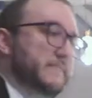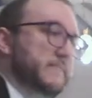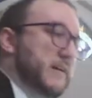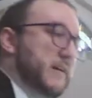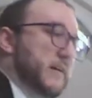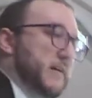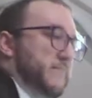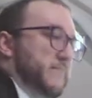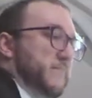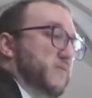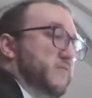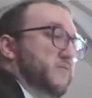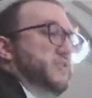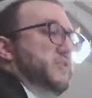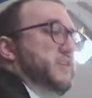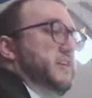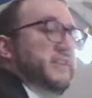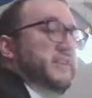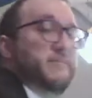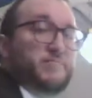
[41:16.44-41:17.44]
Um,
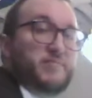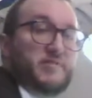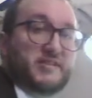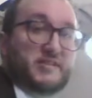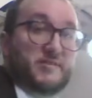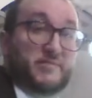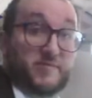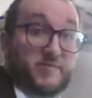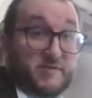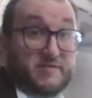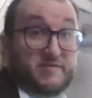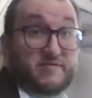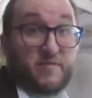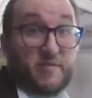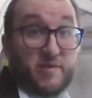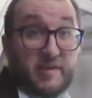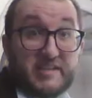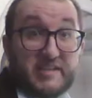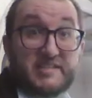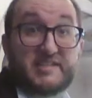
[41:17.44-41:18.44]
usually the principal's
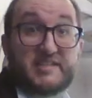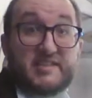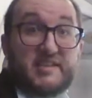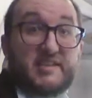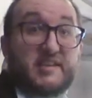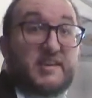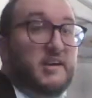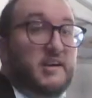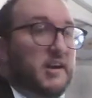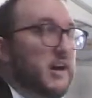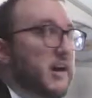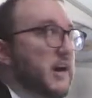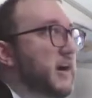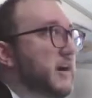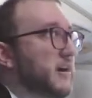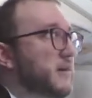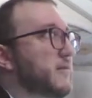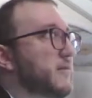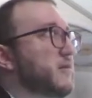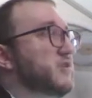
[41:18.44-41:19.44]
voiced uh,
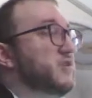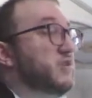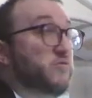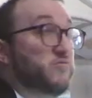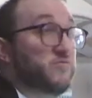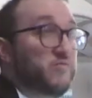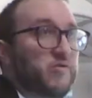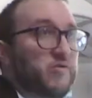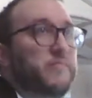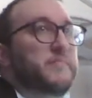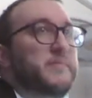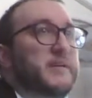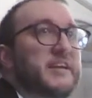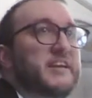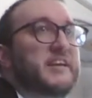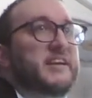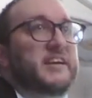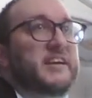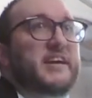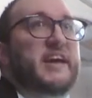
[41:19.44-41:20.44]
to the room, meaning
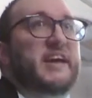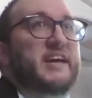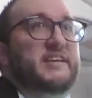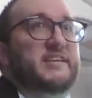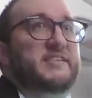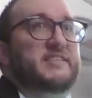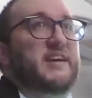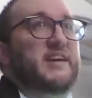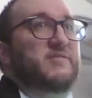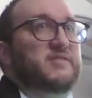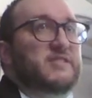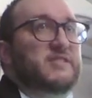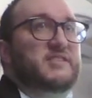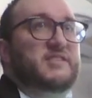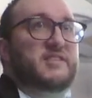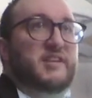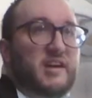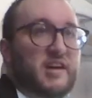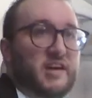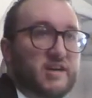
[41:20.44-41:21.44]
it, it sounds
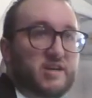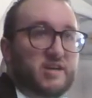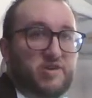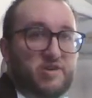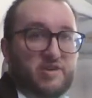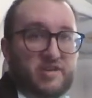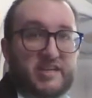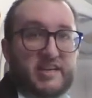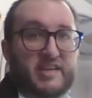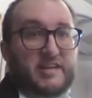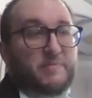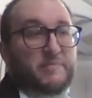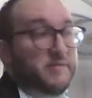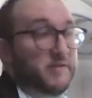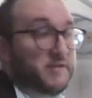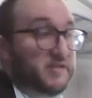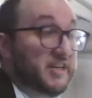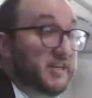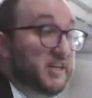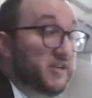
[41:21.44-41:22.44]
uh, good in a
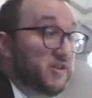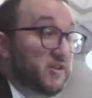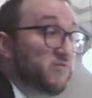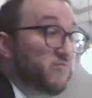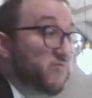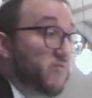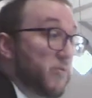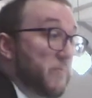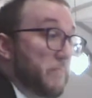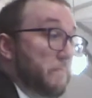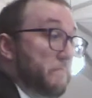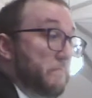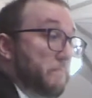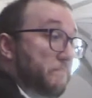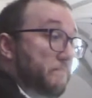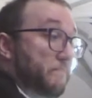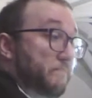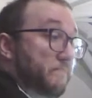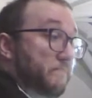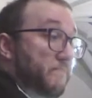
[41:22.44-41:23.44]
particular room.
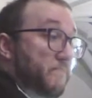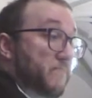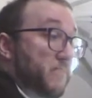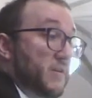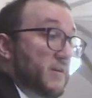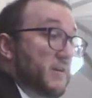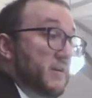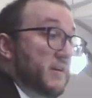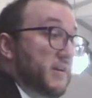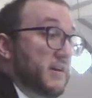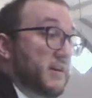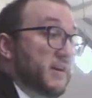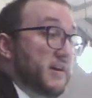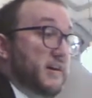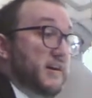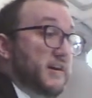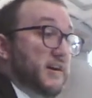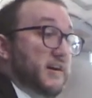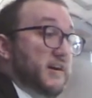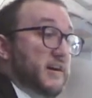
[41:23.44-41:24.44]

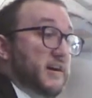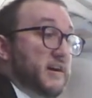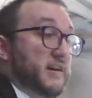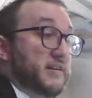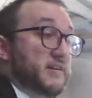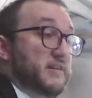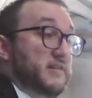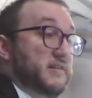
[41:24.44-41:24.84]
Uh,